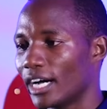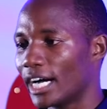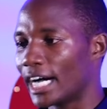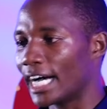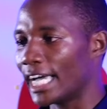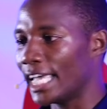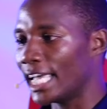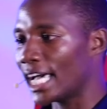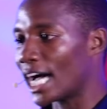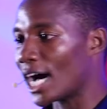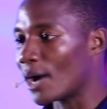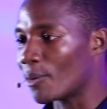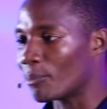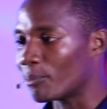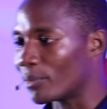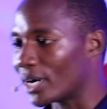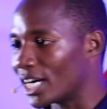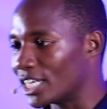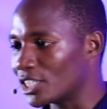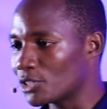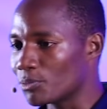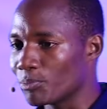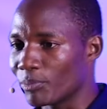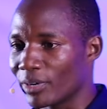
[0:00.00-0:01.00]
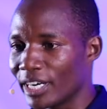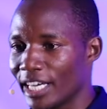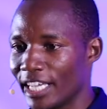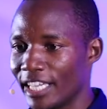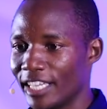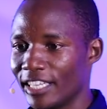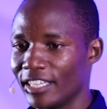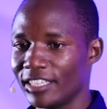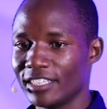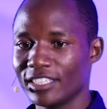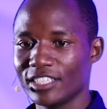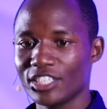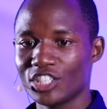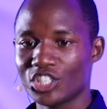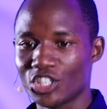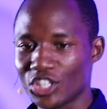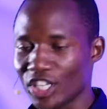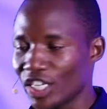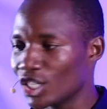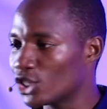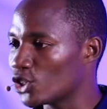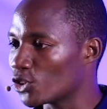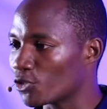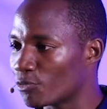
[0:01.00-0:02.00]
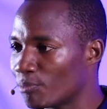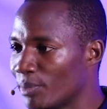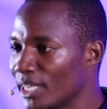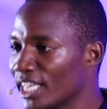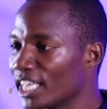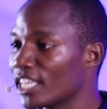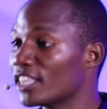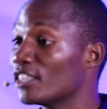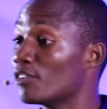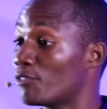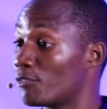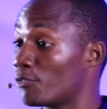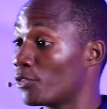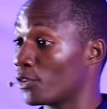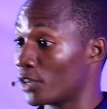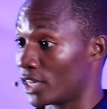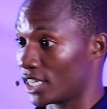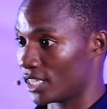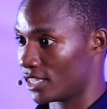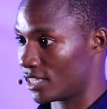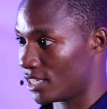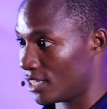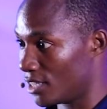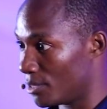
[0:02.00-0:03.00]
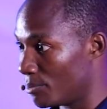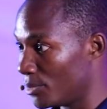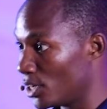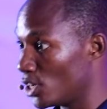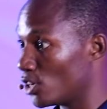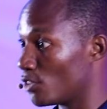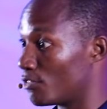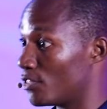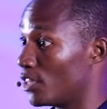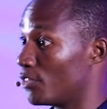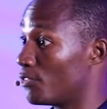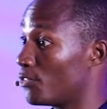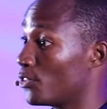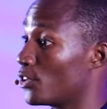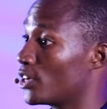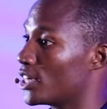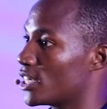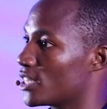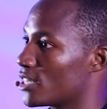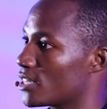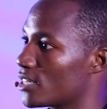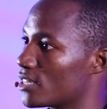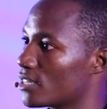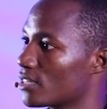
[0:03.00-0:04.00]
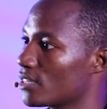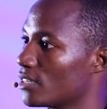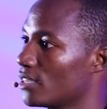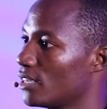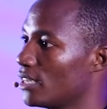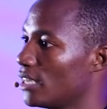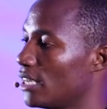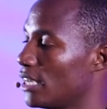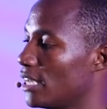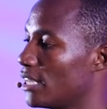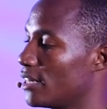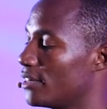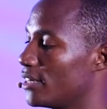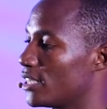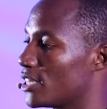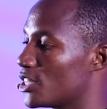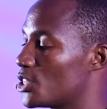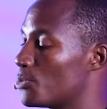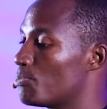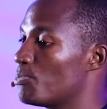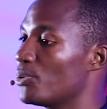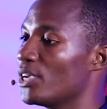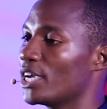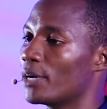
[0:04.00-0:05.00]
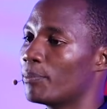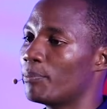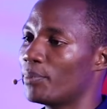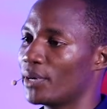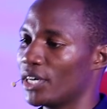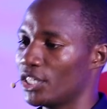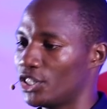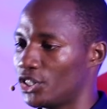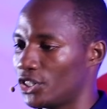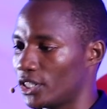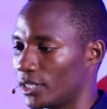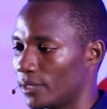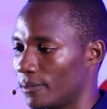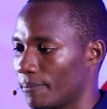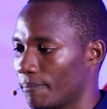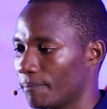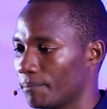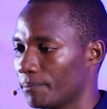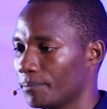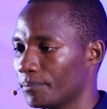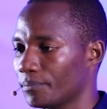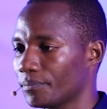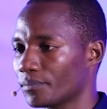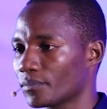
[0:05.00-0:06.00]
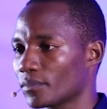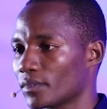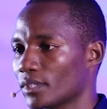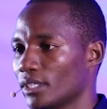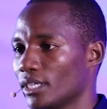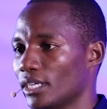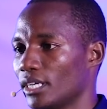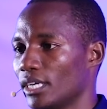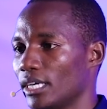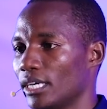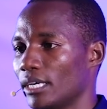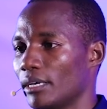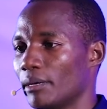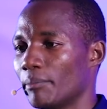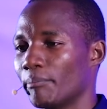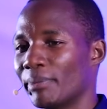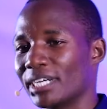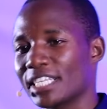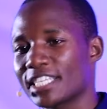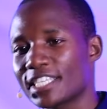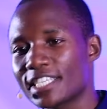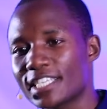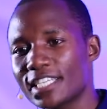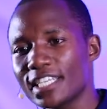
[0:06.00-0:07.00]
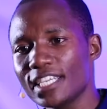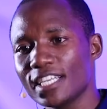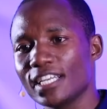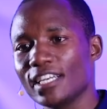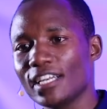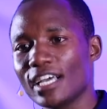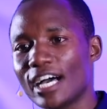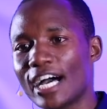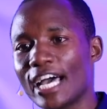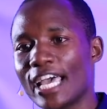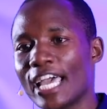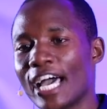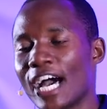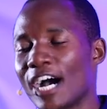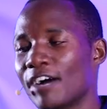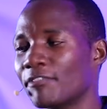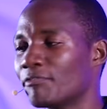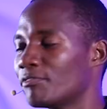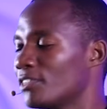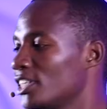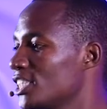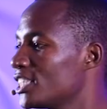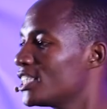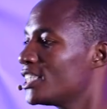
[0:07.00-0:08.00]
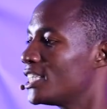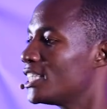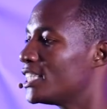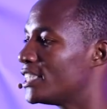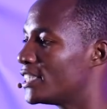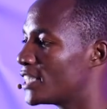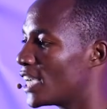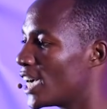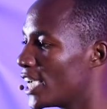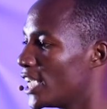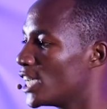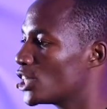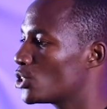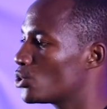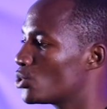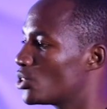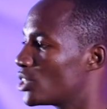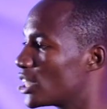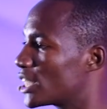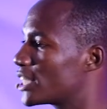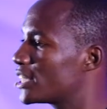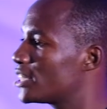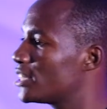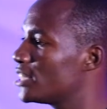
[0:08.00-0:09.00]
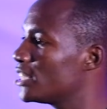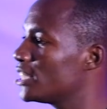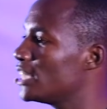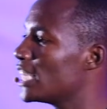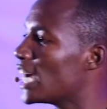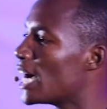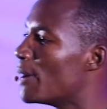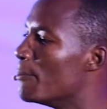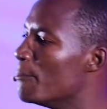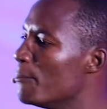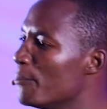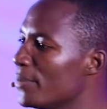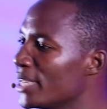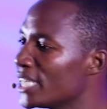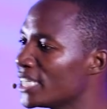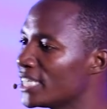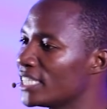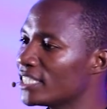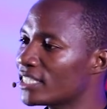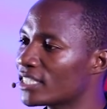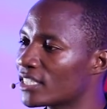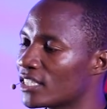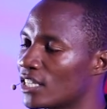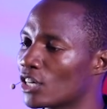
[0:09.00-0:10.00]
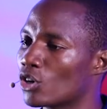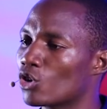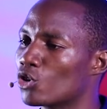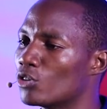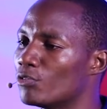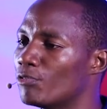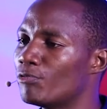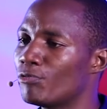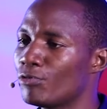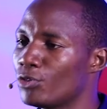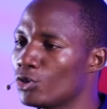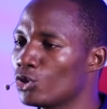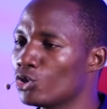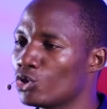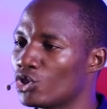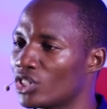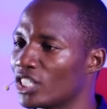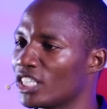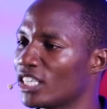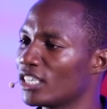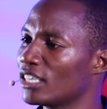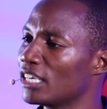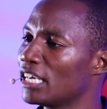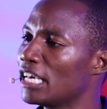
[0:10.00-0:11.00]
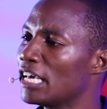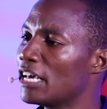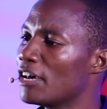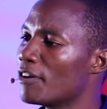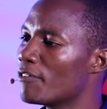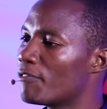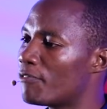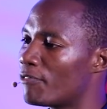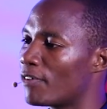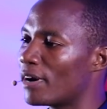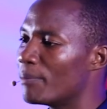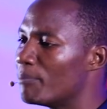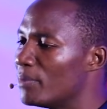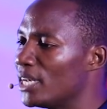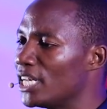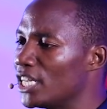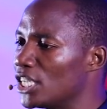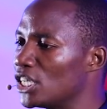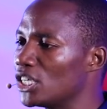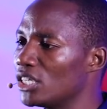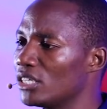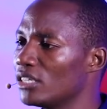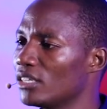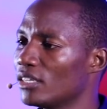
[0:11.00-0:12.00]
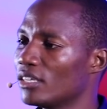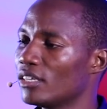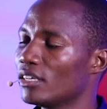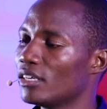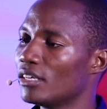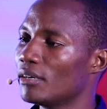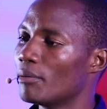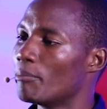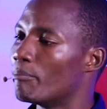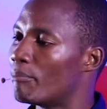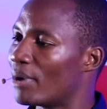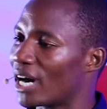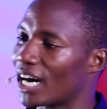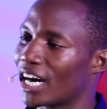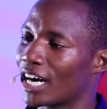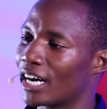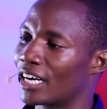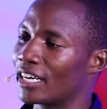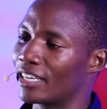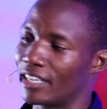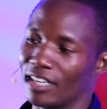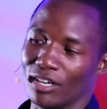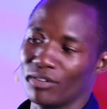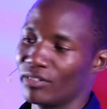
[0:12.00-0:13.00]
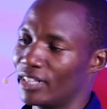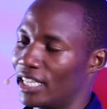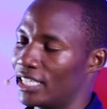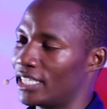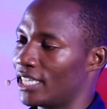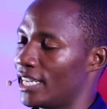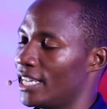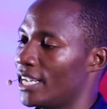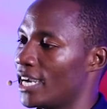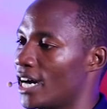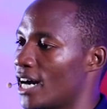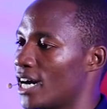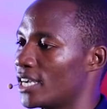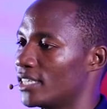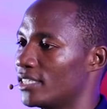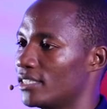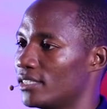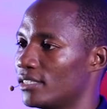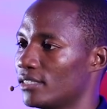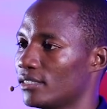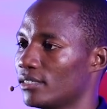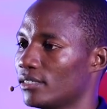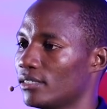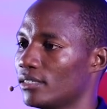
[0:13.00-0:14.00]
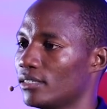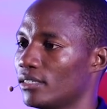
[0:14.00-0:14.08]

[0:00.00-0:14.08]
I am at my stage of being in the forest, in the middle of the forest. There is peer pressure. But still, I have this desire to succeed amidst the confusing family background that I had.